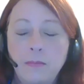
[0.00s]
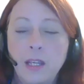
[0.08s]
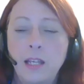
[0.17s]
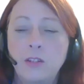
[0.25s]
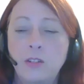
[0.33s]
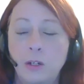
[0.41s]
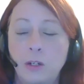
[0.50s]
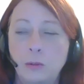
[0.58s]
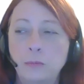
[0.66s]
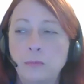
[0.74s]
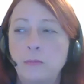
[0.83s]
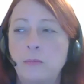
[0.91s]
and
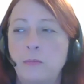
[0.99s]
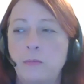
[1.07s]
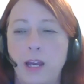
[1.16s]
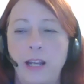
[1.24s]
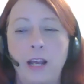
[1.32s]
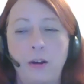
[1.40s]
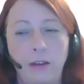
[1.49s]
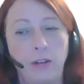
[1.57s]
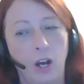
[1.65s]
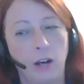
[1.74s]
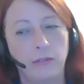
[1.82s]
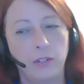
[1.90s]
so I now have
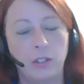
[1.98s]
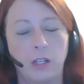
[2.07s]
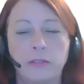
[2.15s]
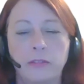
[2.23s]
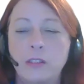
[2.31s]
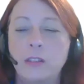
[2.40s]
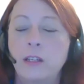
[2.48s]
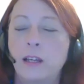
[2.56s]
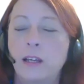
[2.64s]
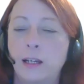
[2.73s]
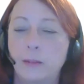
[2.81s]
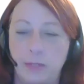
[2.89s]
an office office.
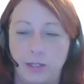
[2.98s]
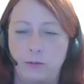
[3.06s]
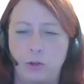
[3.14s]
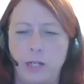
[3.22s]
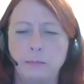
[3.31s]
That's great.